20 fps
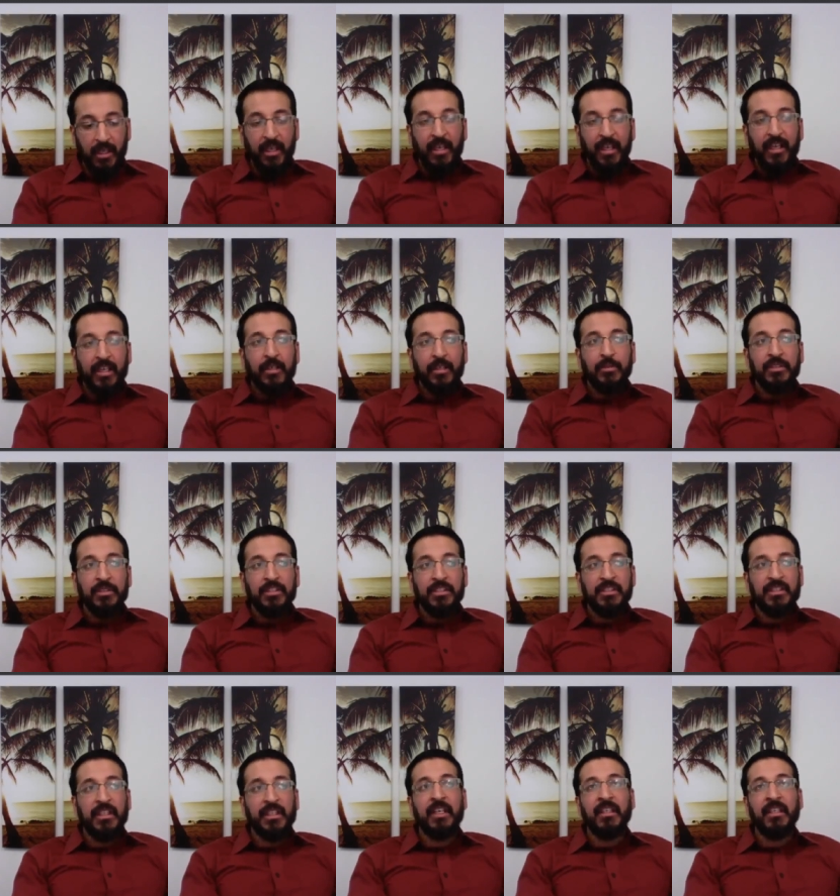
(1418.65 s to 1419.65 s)
he would
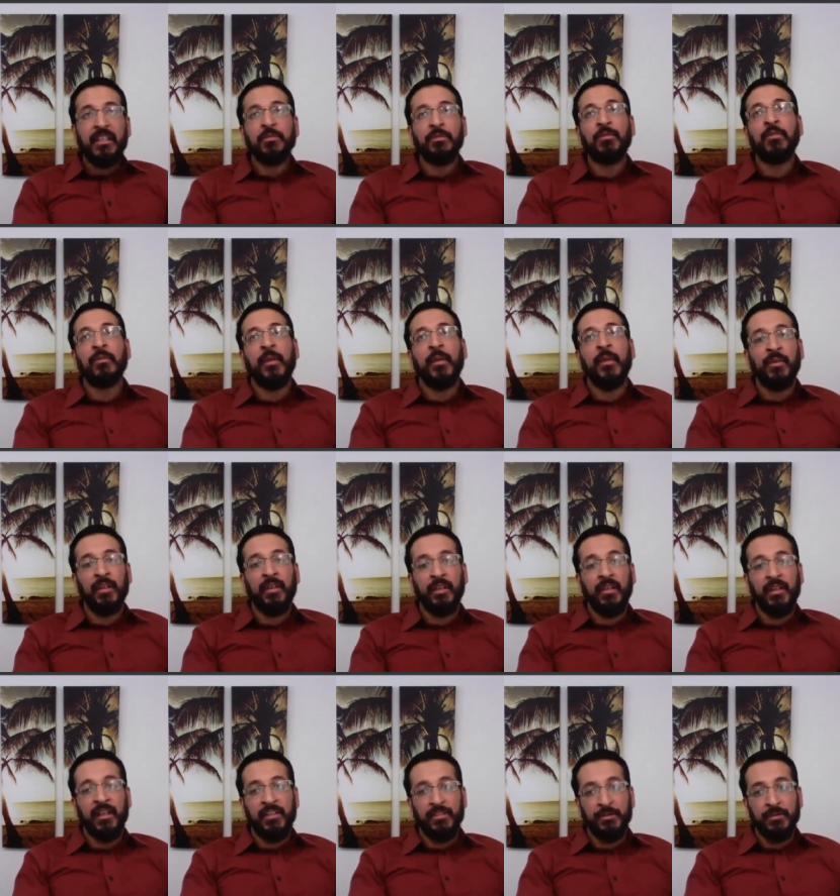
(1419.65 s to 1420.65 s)
sit and he would remember
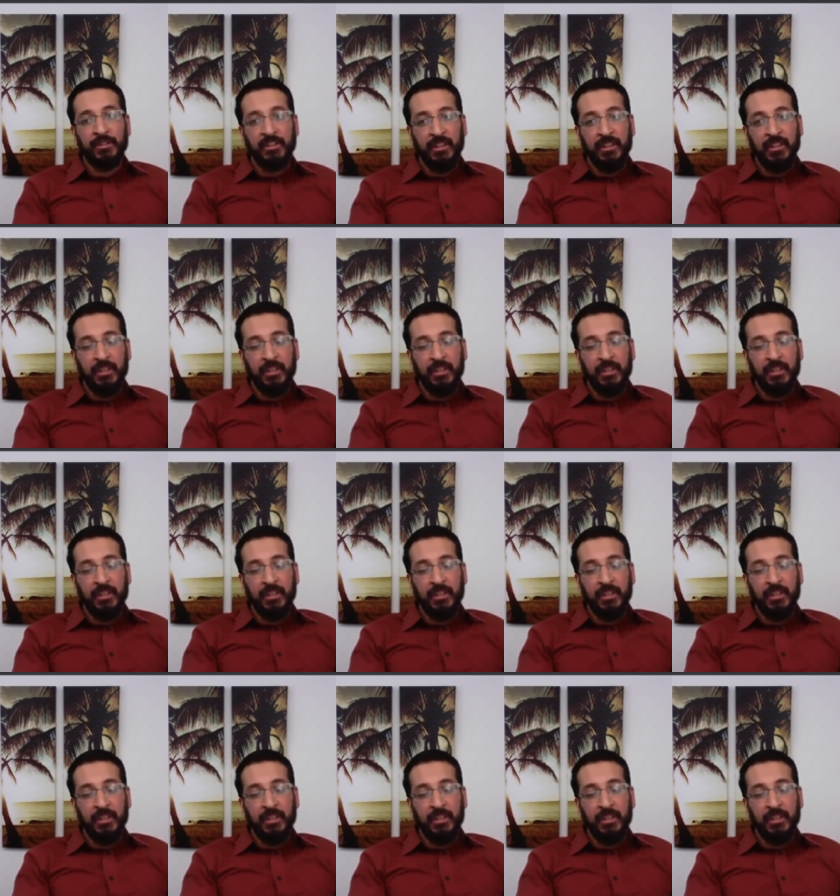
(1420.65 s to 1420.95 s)
Allah Azza wa Jal,